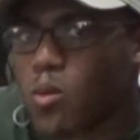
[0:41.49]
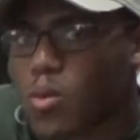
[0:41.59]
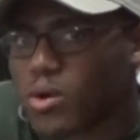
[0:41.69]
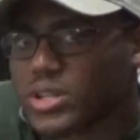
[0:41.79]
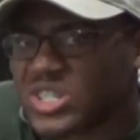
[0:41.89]

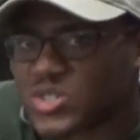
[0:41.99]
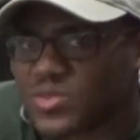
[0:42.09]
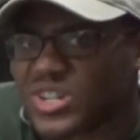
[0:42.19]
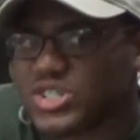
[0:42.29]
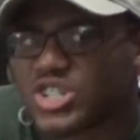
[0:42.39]
world
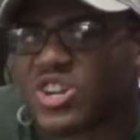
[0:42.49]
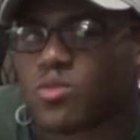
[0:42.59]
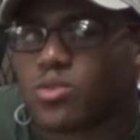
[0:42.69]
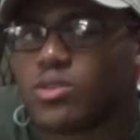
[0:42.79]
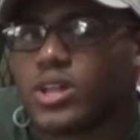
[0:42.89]
history in
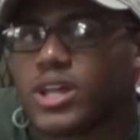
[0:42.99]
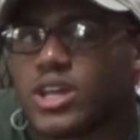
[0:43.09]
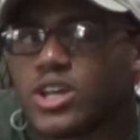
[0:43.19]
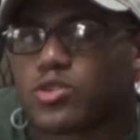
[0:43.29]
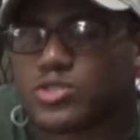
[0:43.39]
general,
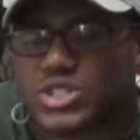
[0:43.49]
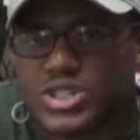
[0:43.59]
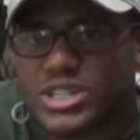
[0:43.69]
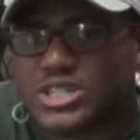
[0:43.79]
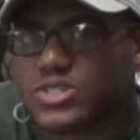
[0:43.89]

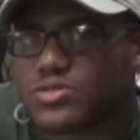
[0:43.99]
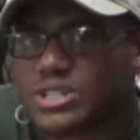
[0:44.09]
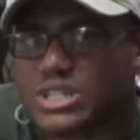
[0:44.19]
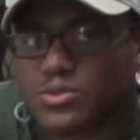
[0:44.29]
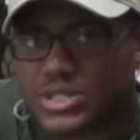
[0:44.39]
Christian
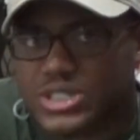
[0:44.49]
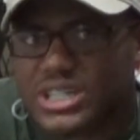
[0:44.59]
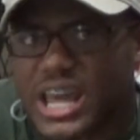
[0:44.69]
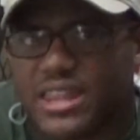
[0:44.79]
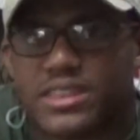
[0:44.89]
history,
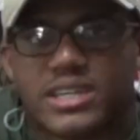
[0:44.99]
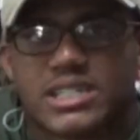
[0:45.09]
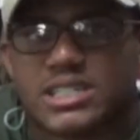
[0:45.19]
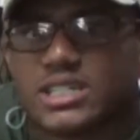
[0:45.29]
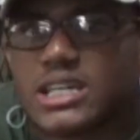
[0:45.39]
Christian
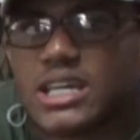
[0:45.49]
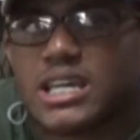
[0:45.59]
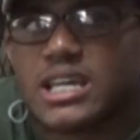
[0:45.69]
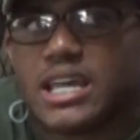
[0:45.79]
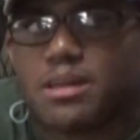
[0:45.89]
ethics,
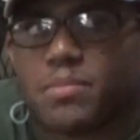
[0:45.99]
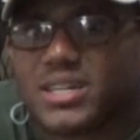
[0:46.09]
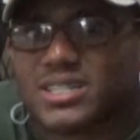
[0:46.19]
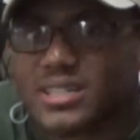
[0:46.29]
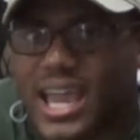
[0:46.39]
and
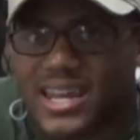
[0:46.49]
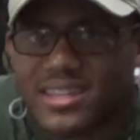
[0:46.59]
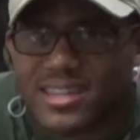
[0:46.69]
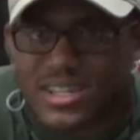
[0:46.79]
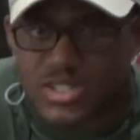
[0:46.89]
basically
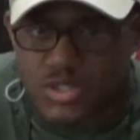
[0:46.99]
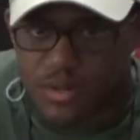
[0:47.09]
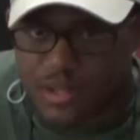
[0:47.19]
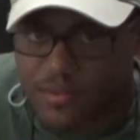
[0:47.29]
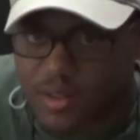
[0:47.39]
anything
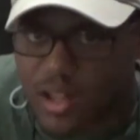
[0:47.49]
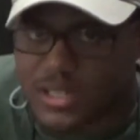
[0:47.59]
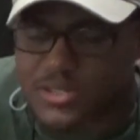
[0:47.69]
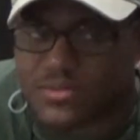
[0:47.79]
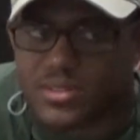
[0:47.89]
concerning
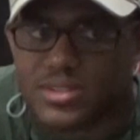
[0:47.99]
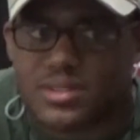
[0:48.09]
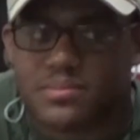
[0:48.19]
philosophy.